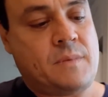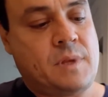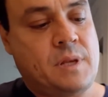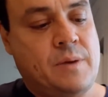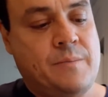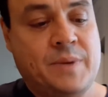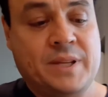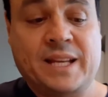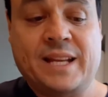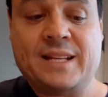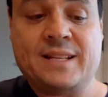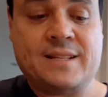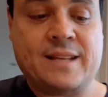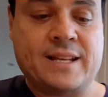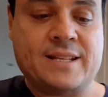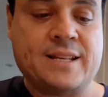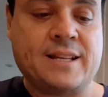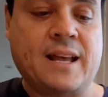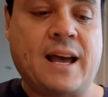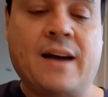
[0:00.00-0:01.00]

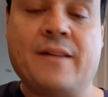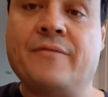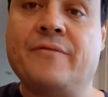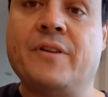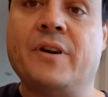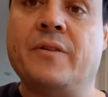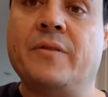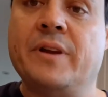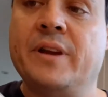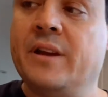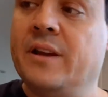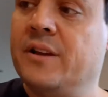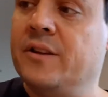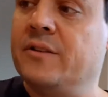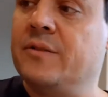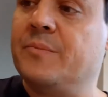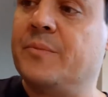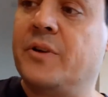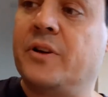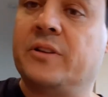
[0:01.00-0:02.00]
they did have very
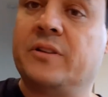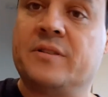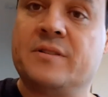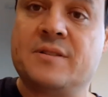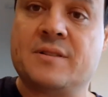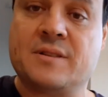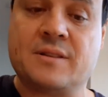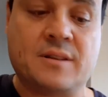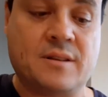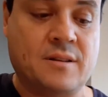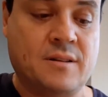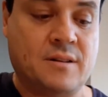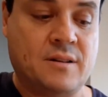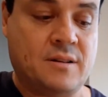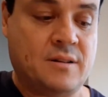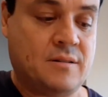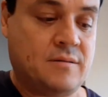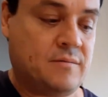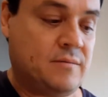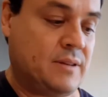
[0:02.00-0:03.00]
good products,
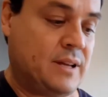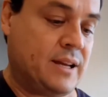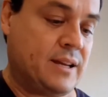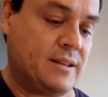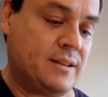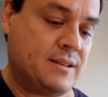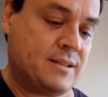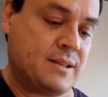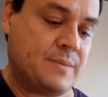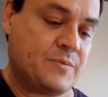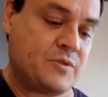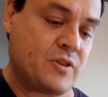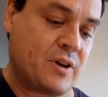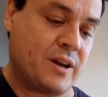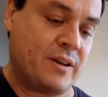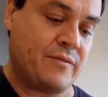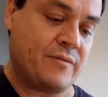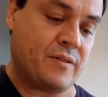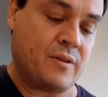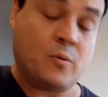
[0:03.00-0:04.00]
like the zip
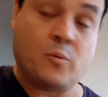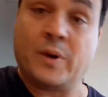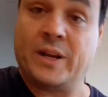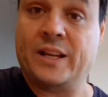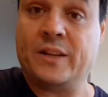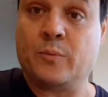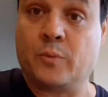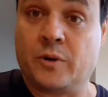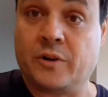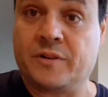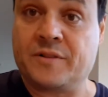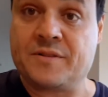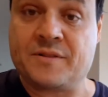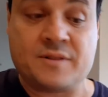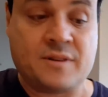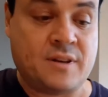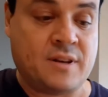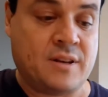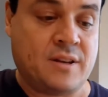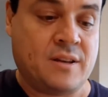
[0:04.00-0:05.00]
drive. When it
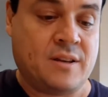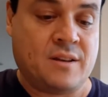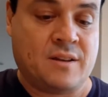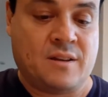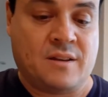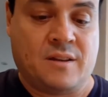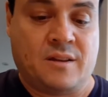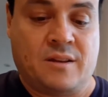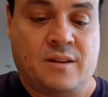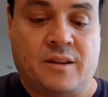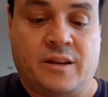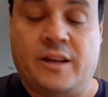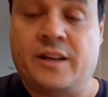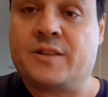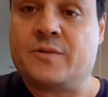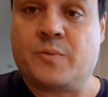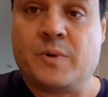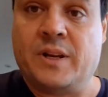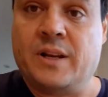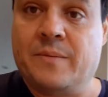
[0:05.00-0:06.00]
works,
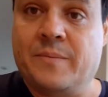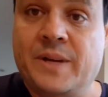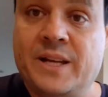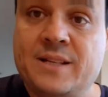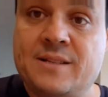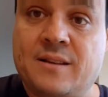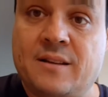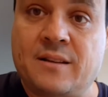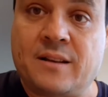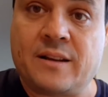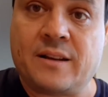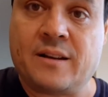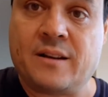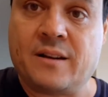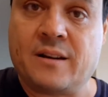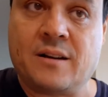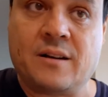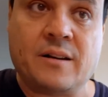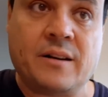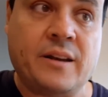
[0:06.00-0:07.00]
it's really amazing. Like
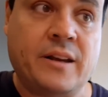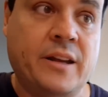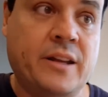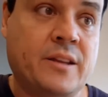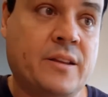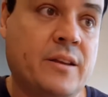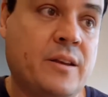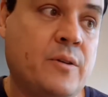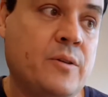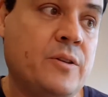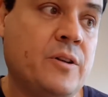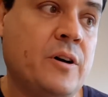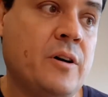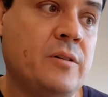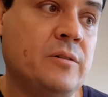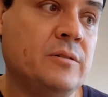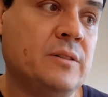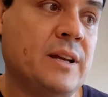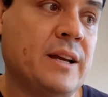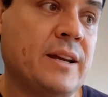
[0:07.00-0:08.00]
it could
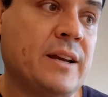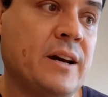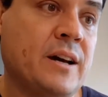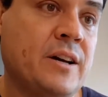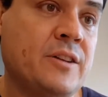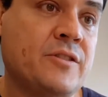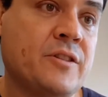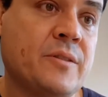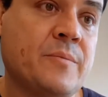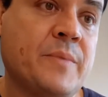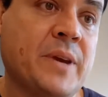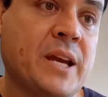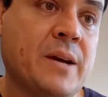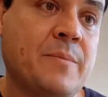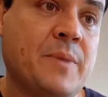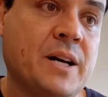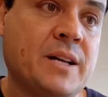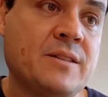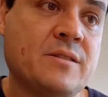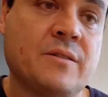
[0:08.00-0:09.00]
hold like 100
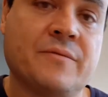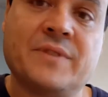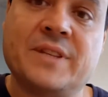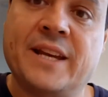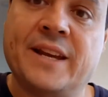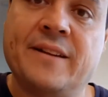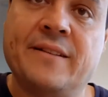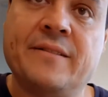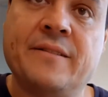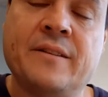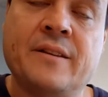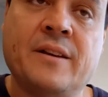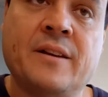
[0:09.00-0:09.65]
megabytes of data